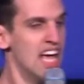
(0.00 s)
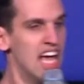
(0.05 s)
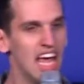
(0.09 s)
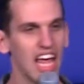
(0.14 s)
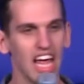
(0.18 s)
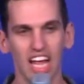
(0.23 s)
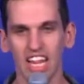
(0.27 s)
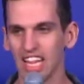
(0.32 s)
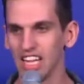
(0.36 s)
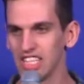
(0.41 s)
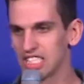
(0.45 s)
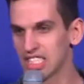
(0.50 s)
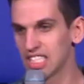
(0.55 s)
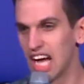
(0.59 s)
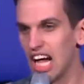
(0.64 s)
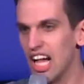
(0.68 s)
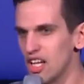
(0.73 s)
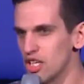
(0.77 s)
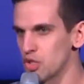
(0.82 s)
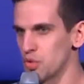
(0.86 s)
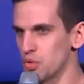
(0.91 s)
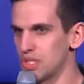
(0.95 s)
Now, uh,
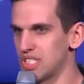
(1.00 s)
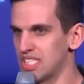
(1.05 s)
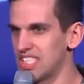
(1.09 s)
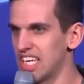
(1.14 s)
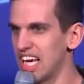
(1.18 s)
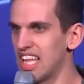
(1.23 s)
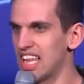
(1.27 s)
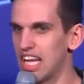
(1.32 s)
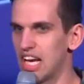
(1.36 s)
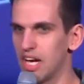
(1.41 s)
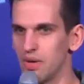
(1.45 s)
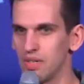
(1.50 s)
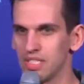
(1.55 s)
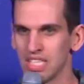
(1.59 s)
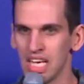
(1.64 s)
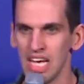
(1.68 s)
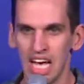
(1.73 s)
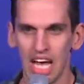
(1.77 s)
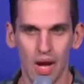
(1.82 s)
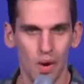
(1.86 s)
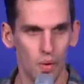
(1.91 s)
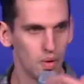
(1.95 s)
scholars would say that it was,
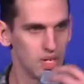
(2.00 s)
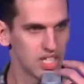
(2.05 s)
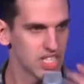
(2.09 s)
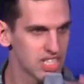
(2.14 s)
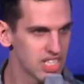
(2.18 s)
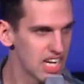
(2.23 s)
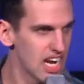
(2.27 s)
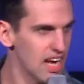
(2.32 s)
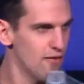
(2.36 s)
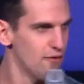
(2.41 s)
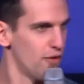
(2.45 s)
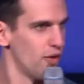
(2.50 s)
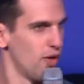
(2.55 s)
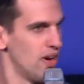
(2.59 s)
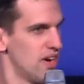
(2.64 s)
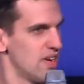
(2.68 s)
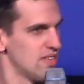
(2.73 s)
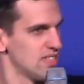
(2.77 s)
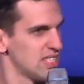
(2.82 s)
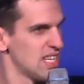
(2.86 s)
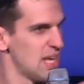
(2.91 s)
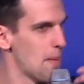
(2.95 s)
it was shameful. It
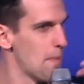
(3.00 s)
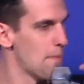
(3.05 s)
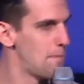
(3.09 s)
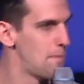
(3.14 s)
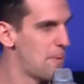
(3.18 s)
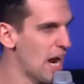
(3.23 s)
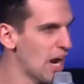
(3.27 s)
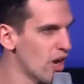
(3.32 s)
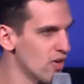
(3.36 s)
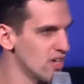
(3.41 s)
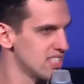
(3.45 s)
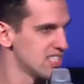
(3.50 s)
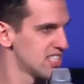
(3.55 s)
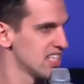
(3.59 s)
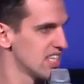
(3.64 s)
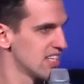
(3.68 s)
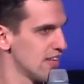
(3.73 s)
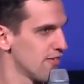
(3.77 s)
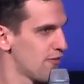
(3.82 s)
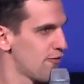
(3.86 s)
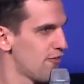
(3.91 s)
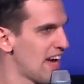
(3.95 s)
was embarrassing.
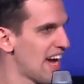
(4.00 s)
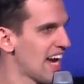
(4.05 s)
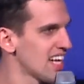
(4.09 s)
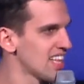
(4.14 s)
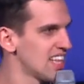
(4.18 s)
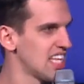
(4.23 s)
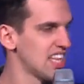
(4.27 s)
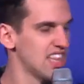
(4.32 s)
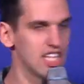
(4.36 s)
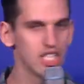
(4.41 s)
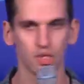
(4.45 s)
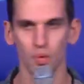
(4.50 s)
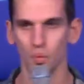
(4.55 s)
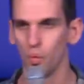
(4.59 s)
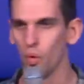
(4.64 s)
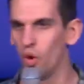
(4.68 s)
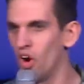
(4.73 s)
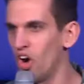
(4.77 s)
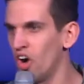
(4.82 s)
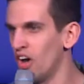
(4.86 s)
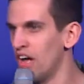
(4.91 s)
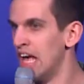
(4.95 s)
The fact that this
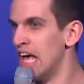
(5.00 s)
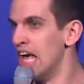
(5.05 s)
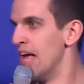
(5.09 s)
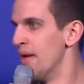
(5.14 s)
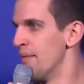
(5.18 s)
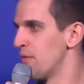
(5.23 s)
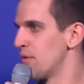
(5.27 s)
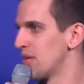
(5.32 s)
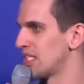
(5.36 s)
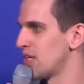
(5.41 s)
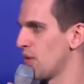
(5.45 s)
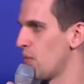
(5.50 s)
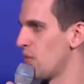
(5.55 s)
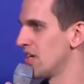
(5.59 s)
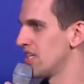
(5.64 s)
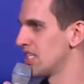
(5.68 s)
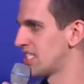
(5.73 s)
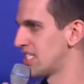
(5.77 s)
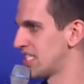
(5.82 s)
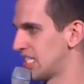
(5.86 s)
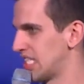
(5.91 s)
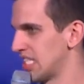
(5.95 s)
wall was,
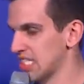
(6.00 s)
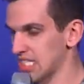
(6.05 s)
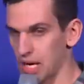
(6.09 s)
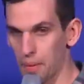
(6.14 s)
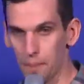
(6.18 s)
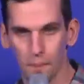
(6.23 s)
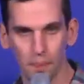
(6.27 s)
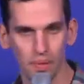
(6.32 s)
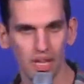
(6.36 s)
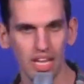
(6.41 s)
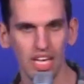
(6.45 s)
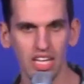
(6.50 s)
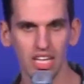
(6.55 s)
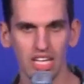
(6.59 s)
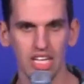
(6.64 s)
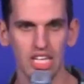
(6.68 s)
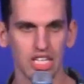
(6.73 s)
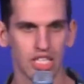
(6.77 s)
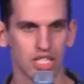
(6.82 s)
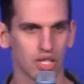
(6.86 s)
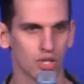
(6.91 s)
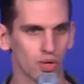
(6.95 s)
was just completely
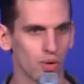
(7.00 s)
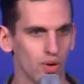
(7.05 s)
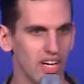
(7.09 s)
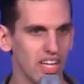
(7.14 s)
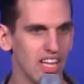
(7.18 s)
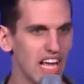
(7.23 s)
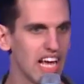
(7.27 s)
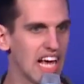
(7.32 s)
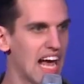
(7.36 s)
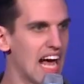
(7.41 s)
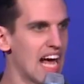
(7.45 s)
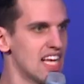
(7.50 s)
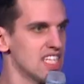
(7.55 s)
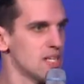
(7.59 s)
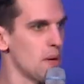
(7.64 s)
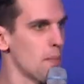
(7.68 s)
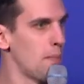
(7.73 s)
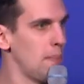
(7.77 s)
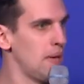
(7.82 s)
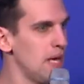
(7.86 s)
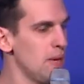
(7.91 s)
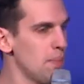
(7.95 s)
destroyed. Like, as a
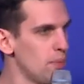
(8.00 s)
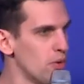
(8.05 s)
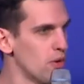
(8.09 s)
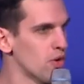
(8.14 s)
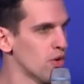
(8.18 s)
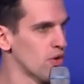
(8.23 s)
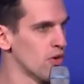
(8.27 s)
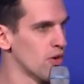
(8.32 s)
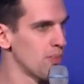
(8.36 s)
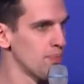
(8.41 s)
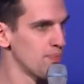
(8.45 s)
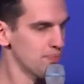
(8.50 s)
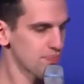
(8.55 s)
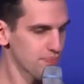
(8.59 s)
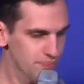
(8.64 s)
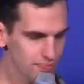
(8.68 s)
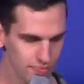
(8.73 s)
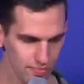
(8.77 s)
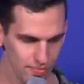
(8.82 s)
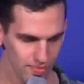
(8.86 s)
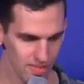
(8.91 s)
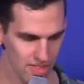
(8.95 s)
people group,
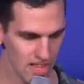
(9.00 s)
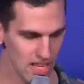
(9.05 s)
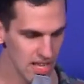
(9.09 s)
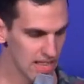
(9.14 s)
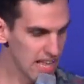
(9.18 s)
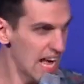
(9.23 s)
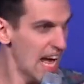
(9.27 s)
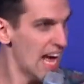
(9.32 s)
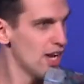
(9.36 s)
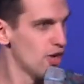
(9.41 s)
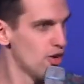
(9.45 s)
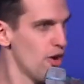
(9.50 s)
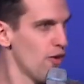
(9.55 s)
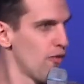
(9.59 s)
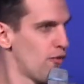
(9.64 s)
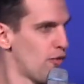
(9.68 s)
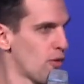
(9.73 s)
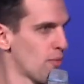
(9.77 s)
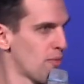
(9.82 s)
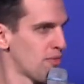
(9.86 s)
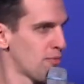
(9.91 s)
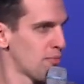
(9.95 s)
they had no
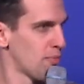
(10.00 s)
form of